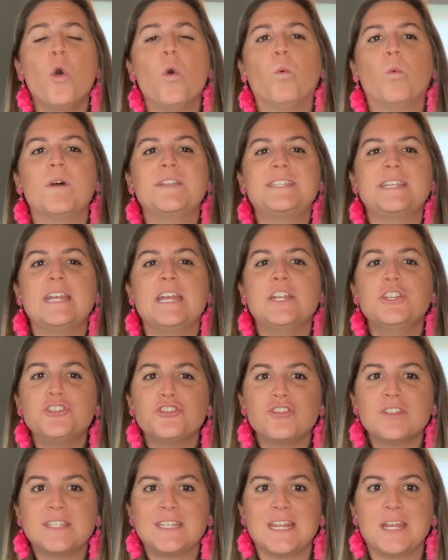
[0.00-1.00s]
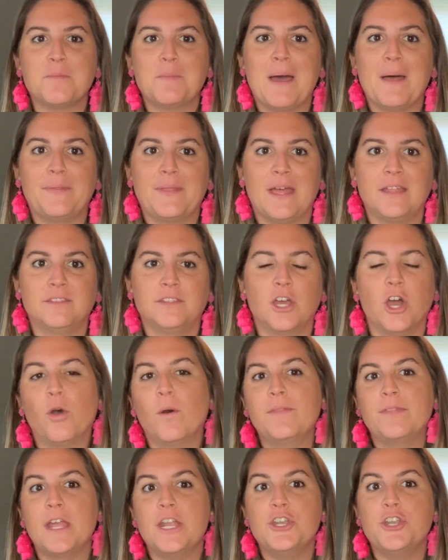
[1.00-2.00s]
What's interesting about that though,
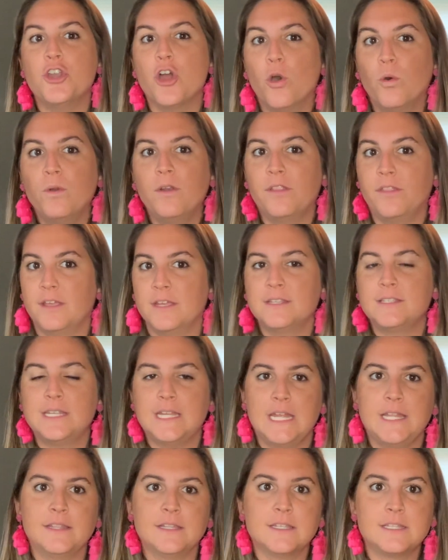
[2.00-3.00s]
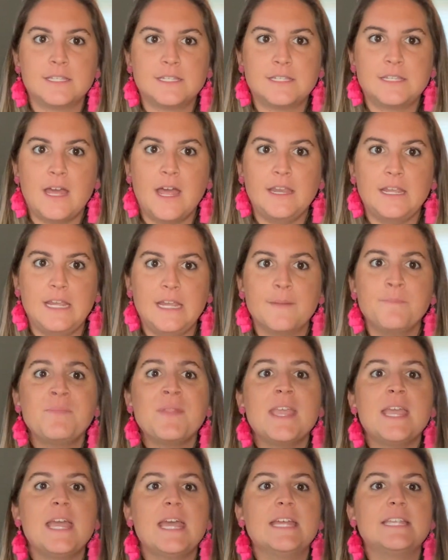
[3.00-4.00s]
and they note this in the study,
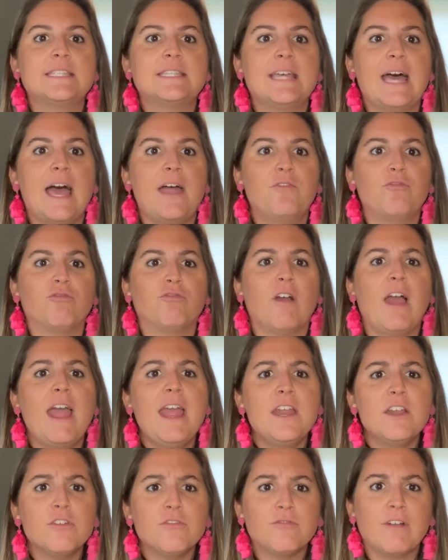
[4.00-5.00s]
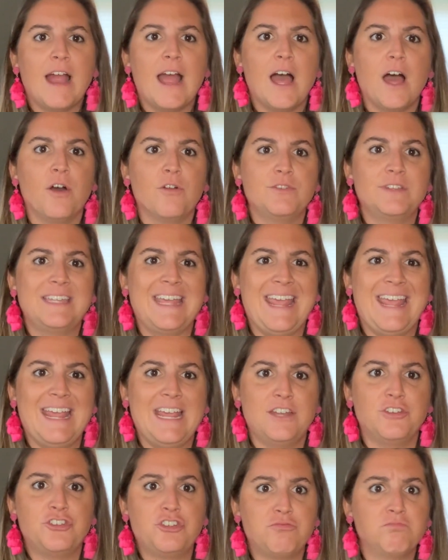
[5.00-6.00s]
is that right around
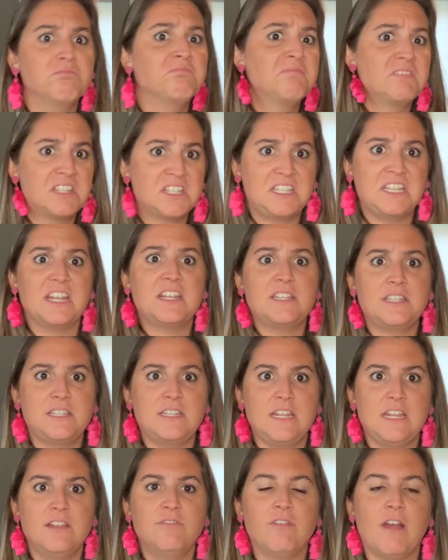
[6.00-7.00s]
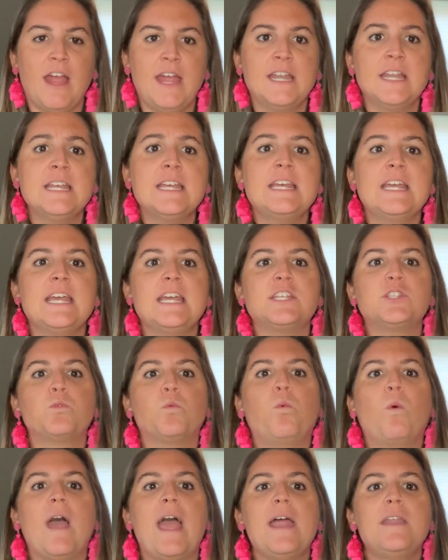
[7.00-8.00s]
age 60, right, is
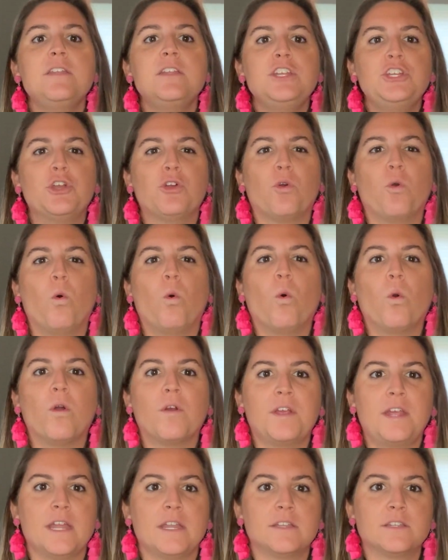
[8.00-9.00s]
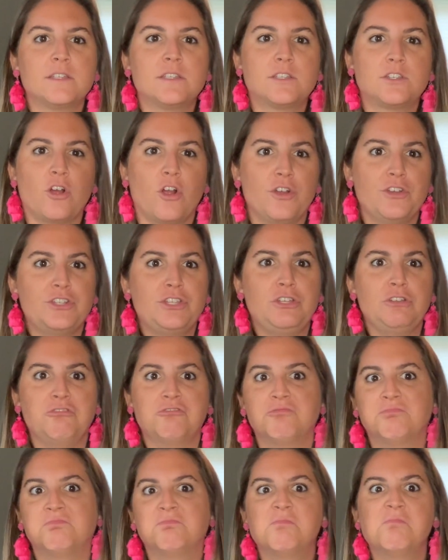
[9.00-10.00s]
when your organs start
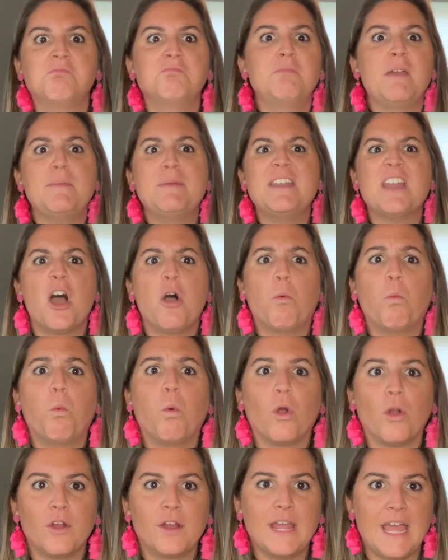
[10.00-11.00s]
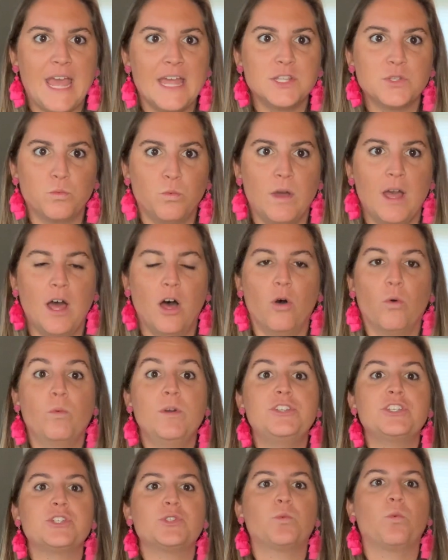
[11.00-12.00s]
to maybe not work as well,
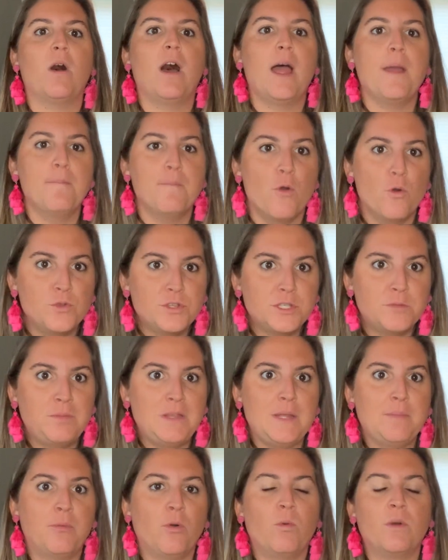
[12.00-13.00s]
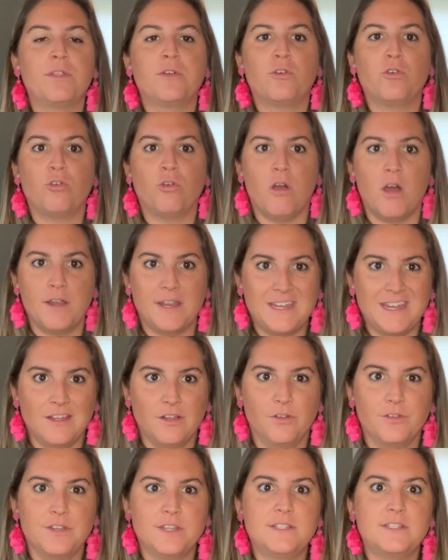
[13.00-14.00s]
which is why most people with chronic
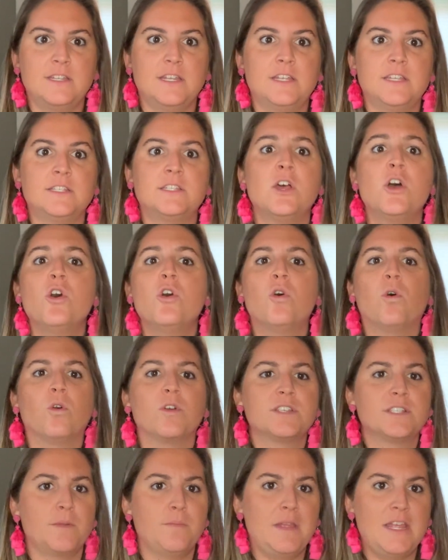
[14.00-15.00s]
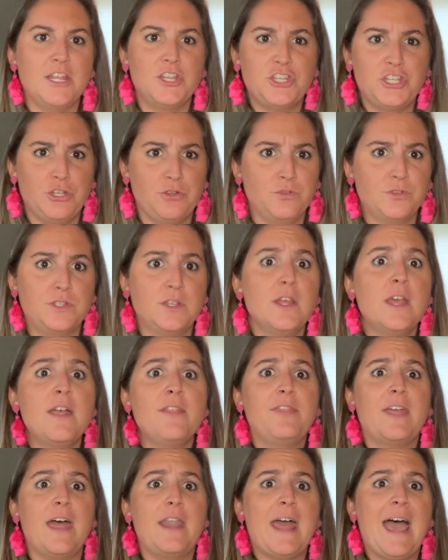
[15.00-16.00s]
illnesses or some issues
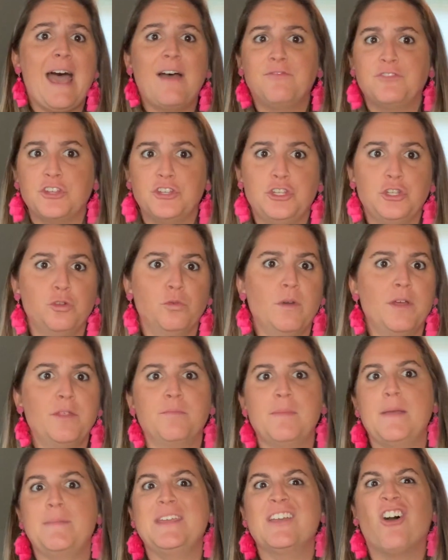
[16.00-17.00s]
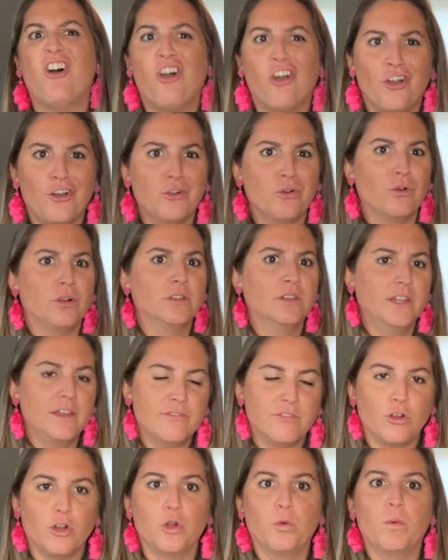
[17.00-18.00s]
that have to do with maybe heart or
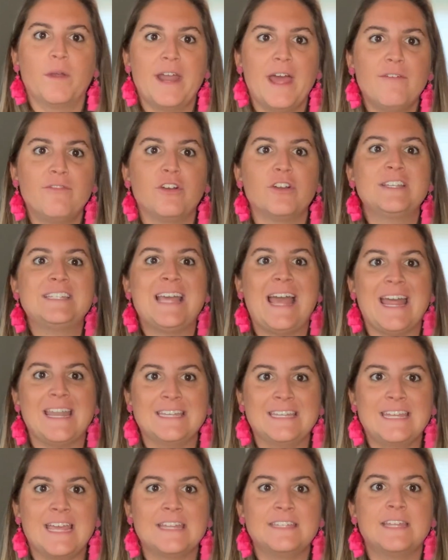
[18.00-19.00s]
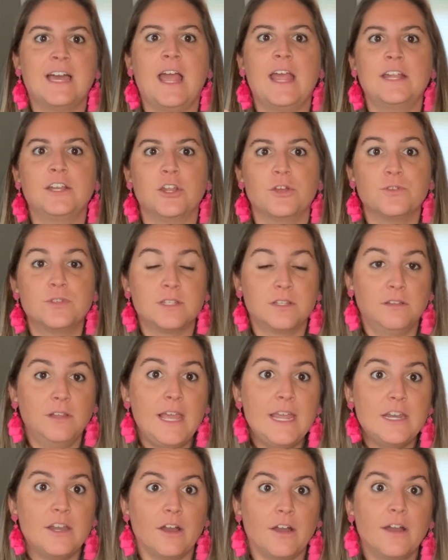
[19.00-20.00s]
liver or whatever tend to get diagnosed
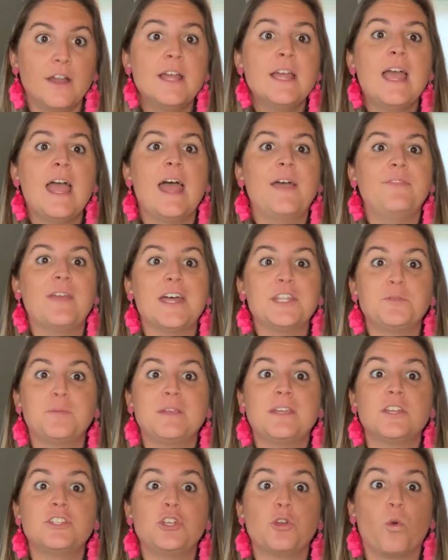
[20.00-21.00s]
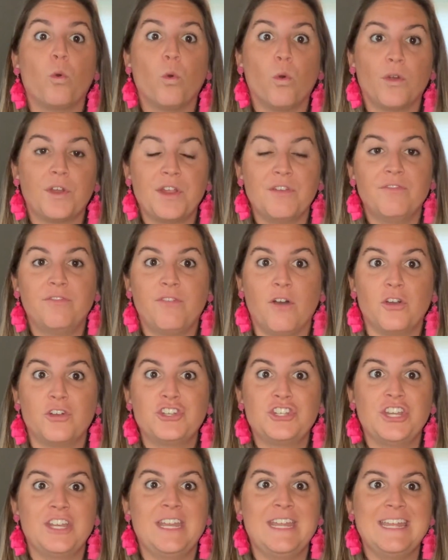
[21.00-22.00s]
later. And that's because your organ
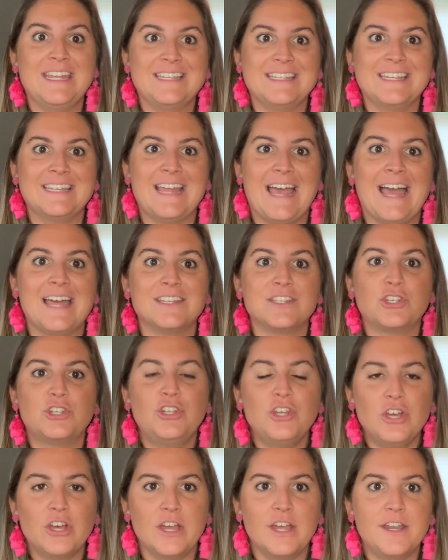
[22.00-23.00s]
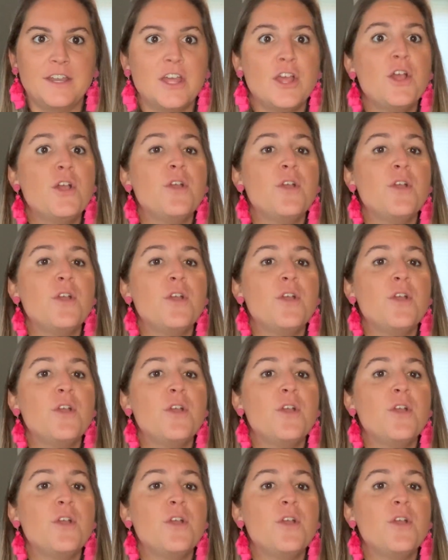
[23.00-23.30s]
function isn't as good.